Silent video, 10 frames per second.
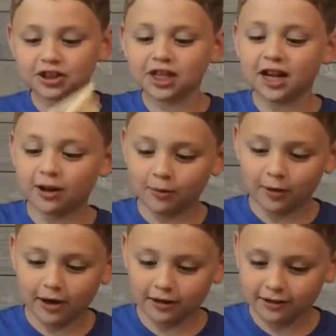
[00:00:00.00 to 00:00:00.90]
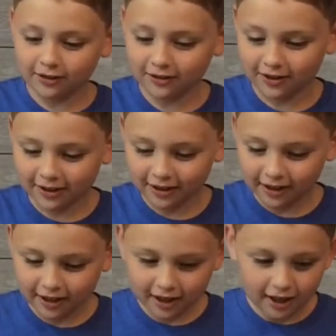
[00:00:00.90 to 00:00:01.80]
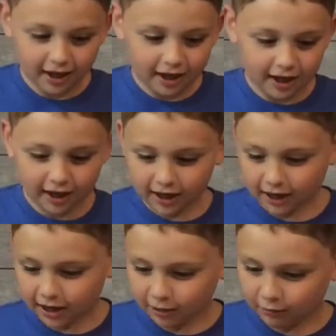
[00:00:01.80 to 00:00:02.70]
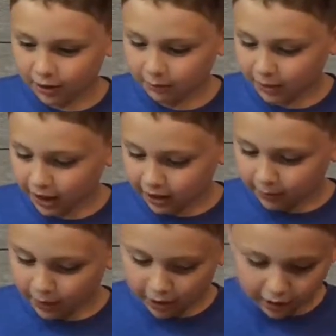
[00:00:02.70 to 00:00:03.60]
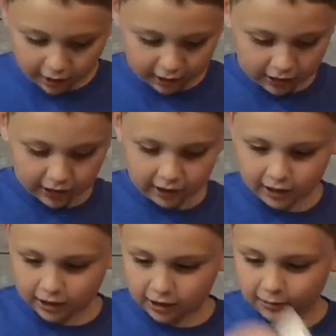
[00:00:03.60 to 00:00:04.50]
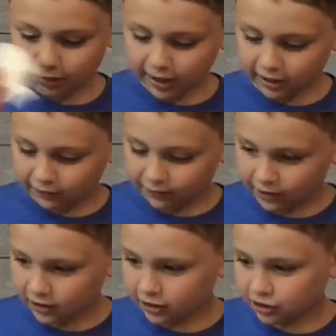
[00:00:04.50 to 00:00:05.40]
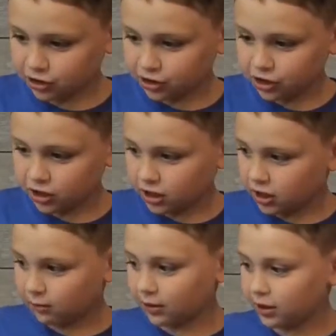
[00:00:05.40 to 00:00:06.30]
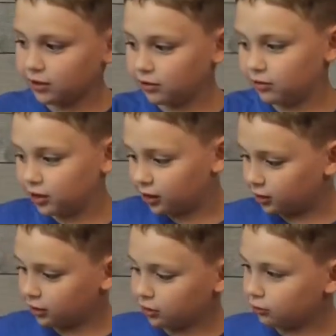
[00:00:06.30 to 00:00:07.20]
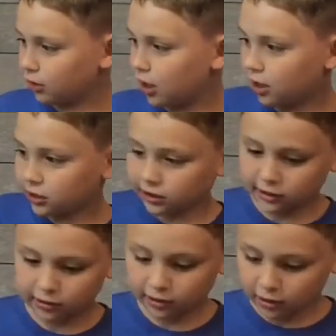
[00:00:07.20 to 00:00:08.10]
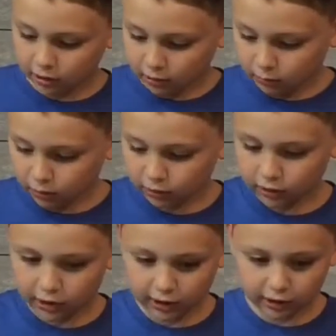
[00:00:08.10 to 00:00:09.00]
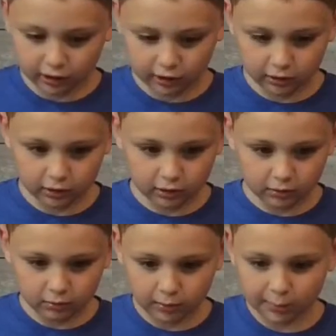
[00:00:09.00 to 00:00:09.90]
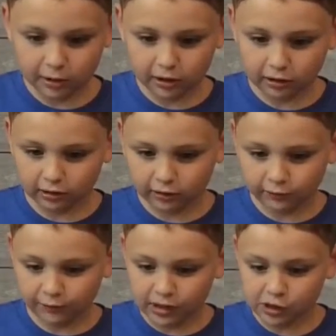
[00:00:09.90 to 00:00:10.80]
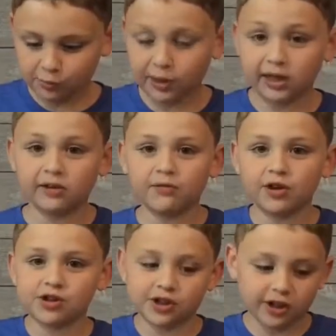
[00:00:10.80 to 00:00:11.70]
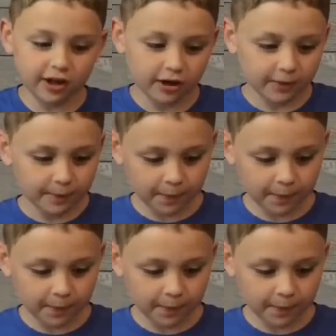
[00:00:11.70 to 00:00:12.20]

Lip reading: Shadow box, okay. And we can paint the box, paint the fish, and we can use these glue dots and put like maybe the little fish or paint a fish in there.